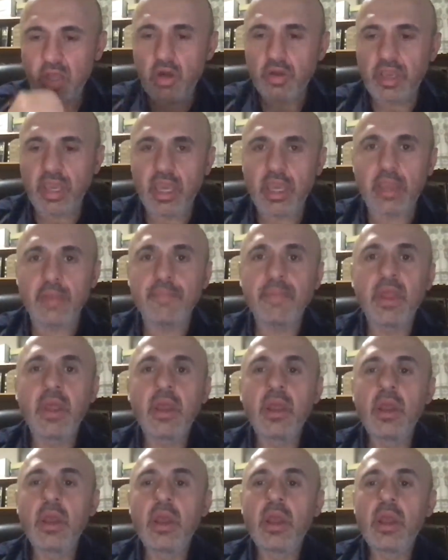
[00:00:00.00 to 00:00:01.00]
Okay.
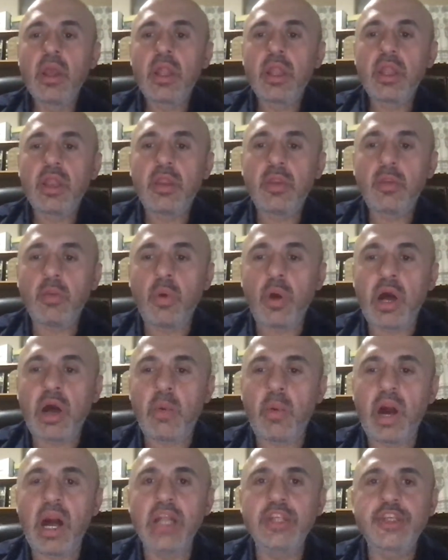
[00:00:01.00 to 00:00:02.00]

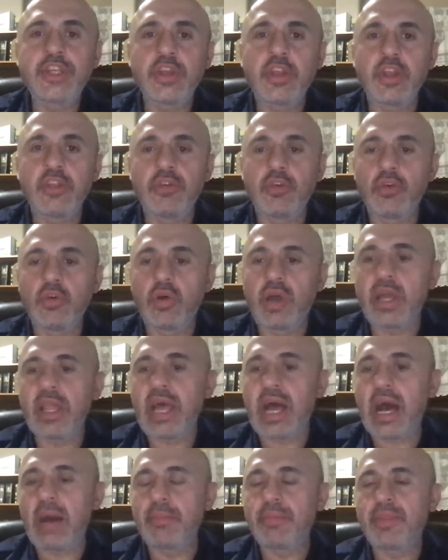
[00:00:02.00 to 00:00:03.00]
I want you to do,
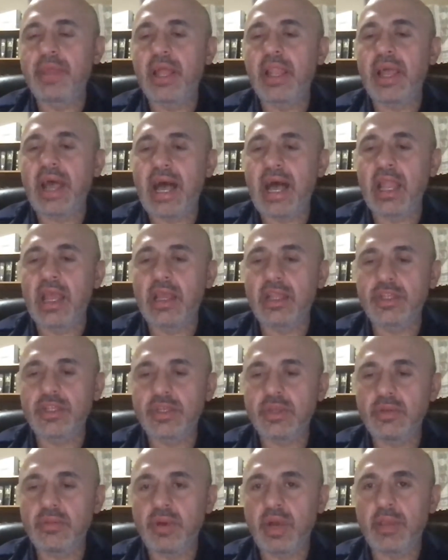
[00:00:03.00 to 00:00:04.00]
and Abdel
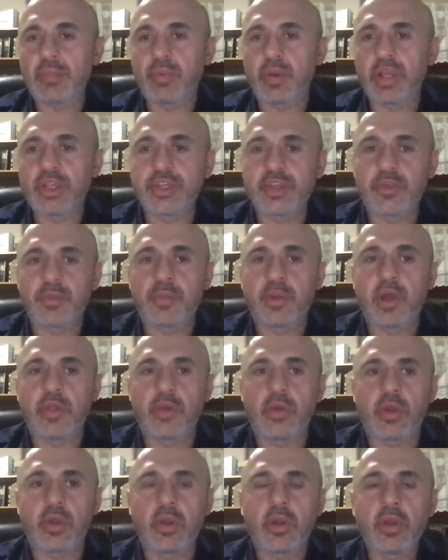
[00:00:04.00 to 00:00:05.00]
Halij, my precious
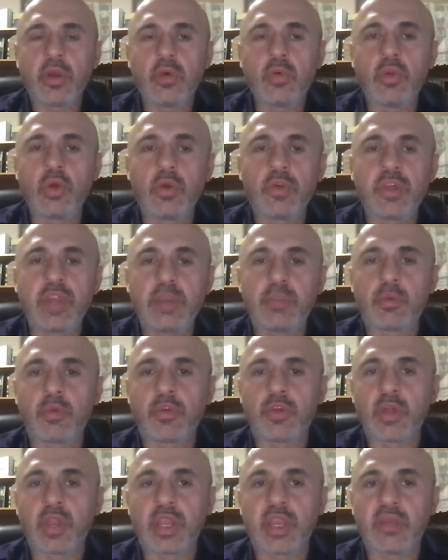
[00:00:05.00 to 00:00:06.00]
brother who knows Hebrew,
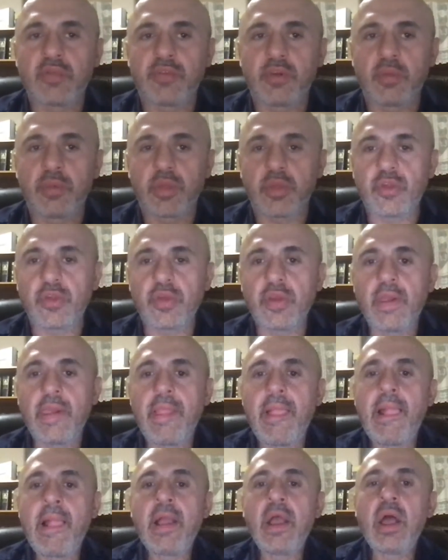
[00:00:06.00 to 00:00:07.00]
is going to confirm this.
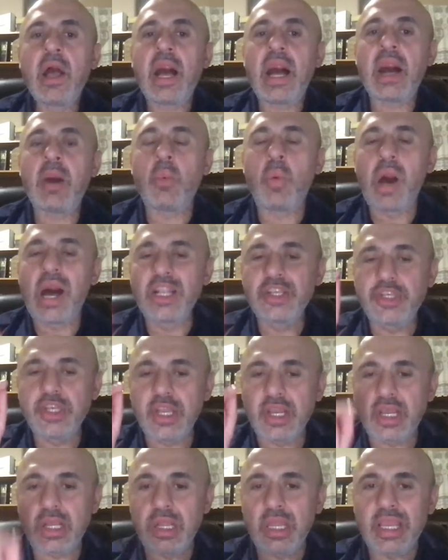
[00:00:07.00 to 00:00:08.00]
I want
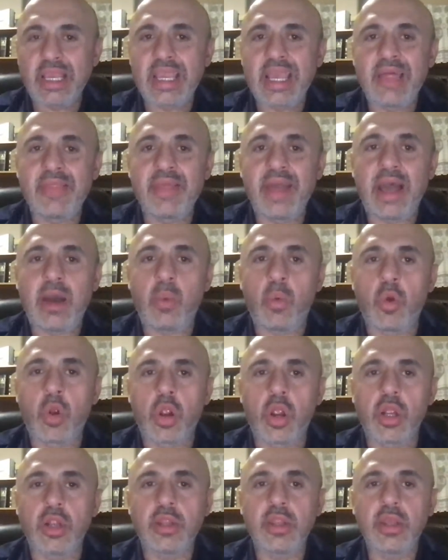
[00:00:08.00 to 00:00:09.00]
you to click on that
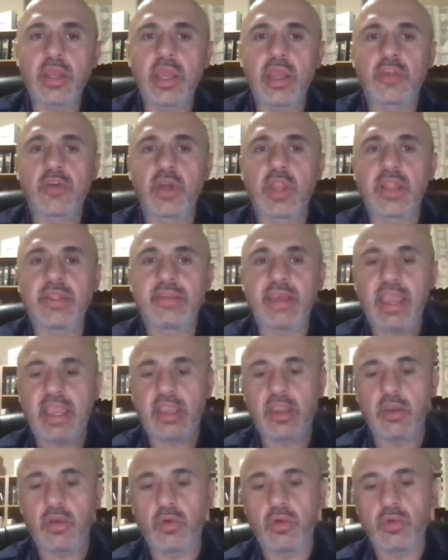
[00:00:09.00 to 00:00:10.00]
word. It's going to
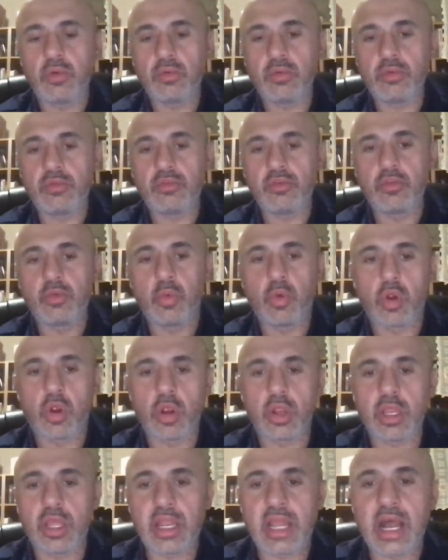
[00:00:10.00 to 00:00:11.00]
take you to the
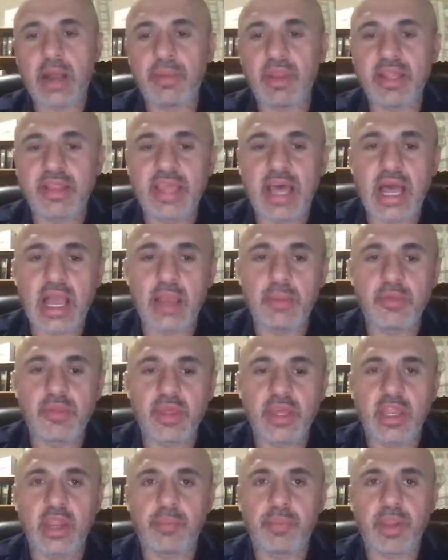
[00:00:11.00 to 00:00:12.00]
word and how many
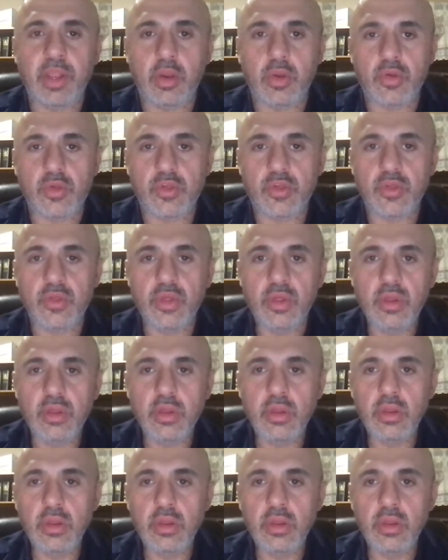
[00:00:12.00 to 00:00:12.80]
times it appears.